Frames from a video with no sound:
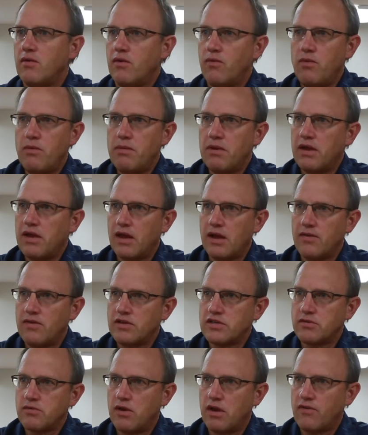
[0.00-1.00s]
we've been kicking
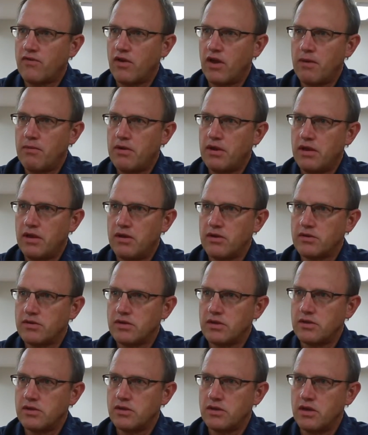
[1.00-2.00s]
this around for how many years
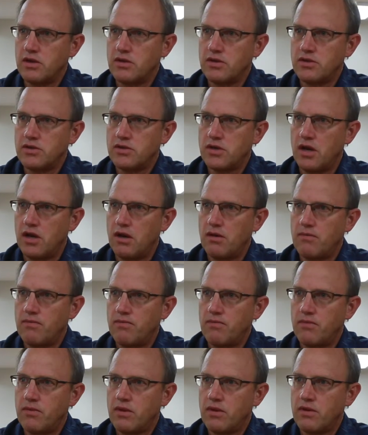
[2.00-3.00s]
in the shop?
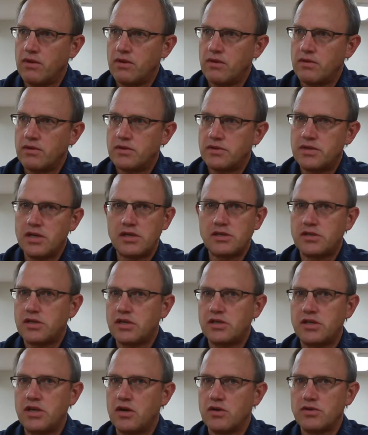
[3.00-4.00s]

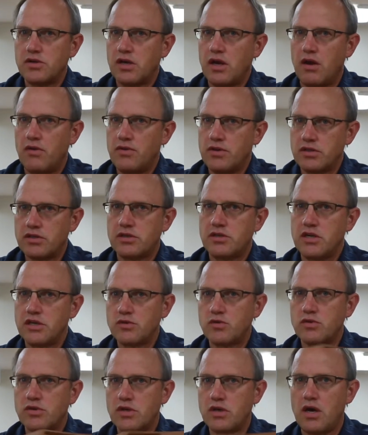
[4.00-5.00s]
Six years ago. This
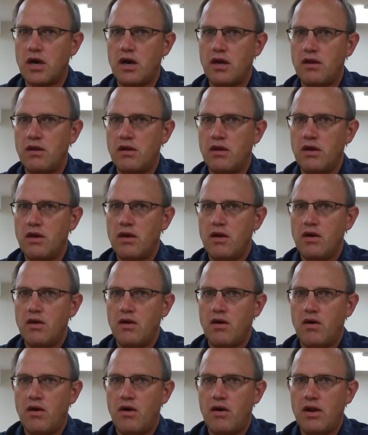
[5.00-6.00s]
was cut
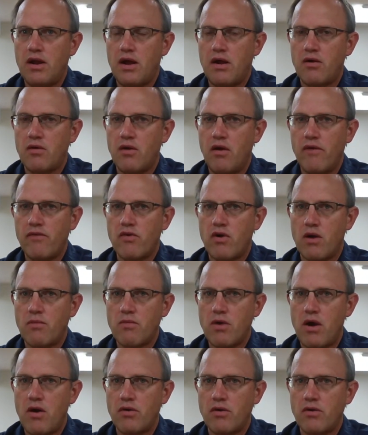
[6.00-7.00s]
on our overarm
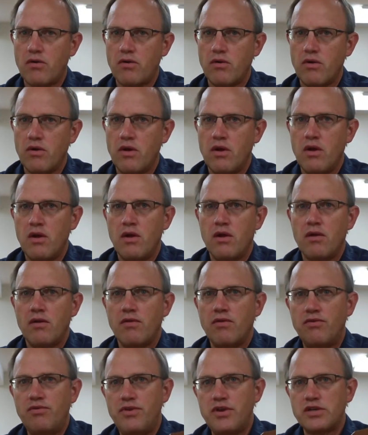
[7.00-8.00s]
router.
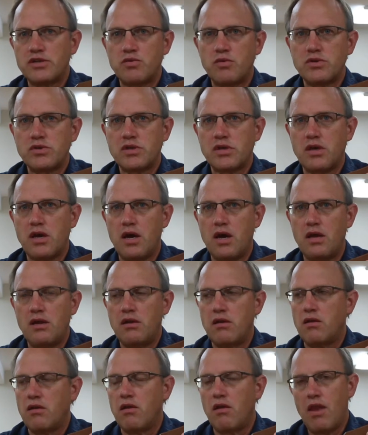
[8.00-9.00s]
This was
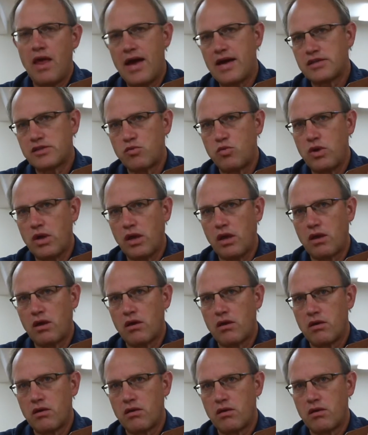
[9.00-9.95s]
cut last week.